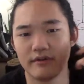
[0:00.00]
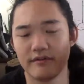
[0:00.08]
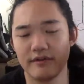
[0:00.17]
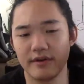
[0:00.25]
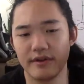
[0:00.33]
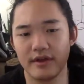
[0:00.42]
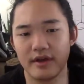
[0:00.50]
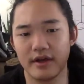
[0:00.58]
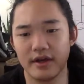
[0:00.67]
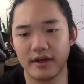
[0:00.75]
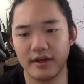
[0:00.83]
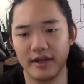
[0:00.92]
for
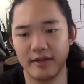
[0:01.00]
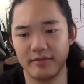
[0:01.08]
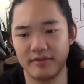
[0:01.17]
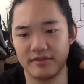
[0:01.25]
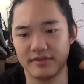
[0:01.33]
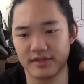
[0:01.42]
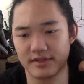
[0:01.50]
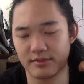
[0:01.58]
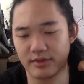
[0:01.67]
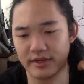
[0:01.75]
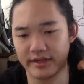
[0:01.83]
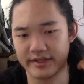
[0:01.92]
the AP Physics
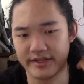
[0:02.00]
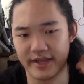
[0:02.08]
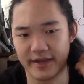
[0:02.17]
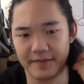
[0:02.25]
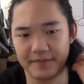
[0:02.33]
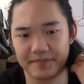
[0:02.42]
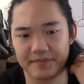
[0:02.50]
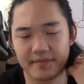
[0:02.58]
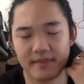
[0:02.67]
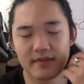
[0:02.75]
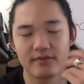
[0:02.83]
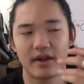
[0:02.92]
1 exam,
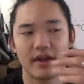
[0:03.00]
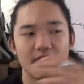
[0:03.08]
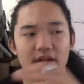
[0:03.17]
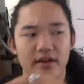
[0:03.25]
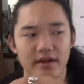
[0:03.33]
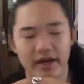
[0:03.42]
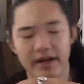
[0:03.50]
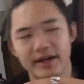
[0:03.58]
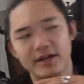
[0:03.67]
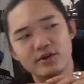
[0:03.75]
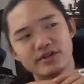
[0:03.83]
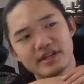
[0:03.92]
right? And
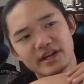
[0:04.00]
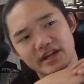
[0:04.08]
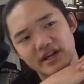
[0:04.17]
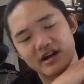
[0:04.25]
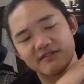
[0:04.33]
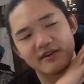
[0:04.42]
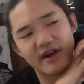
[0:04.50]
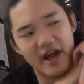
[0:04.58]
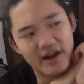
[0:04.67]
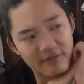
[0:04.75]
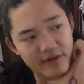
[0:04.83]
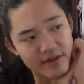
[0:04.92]
I know it didn't cover
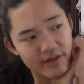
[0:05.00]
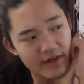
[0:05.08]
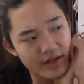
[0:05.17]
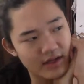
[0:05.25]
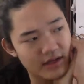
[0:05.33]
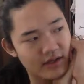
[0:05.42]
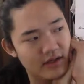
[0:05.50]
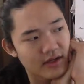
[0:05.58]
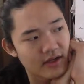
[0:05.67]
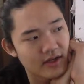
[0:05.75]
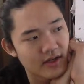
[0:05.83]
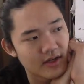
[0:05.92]
everything,
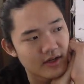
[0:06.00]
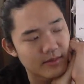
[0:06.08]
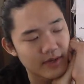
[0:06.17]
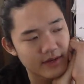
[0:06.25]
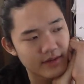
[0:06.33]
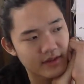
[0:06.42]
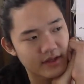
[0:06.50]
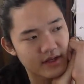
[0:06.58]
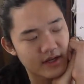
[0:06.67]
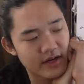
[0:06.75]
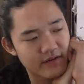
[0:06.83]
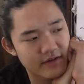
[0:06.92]
but I think
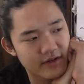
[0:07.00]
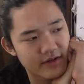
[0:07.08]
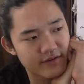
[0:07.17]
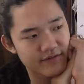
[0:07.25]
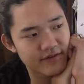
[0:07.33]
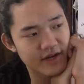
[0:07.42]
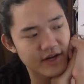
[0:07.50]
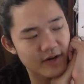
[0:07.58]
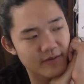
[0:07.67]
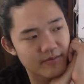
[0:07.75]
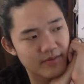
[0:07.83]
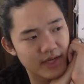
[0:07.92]
it covered a
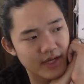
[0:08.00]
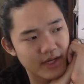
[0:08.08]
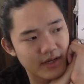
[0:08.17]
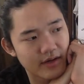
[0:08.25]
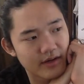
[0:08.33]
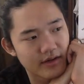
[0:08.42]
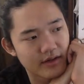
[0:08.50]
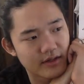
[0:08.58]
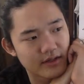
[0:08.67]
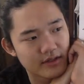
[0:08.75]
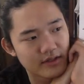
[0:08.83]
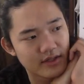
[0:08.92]
fair bit.
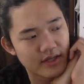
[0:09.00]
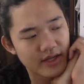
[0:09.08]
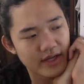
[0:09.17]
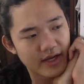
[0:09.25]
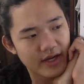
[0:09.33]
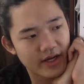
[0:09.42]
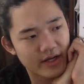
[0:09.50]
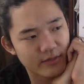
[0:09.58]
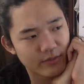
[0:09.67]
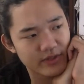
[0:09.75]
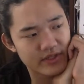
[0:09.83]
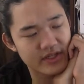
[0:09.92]

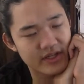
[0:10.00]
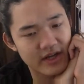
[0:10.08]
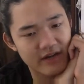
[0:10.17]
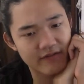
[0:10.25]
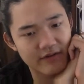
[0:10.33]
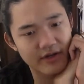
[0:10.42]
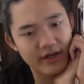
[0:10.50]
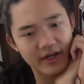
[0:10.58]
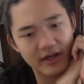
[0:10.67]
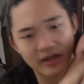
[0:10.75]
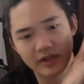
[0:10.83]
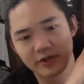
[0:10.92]
And we did cover it
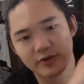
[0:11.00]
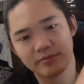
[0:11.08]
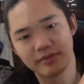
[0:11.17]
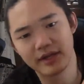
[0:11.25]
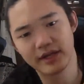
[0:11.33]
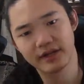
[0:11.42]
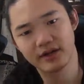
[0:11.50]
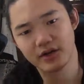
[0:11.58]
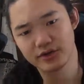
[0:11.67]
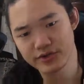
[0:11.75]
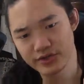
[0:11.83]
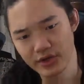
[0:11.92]
a little bit
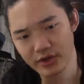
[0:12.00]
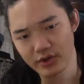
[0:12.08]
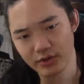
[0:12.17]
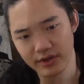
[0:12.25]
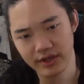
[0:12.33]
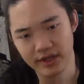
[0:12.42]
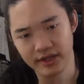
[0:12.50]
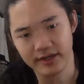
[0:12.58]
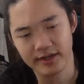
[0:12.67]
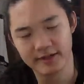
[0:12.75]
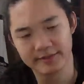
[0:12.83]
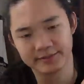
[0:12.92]
also
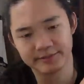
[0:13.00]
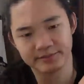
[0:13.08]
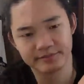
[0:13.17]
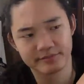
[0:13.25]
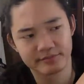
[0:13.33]
in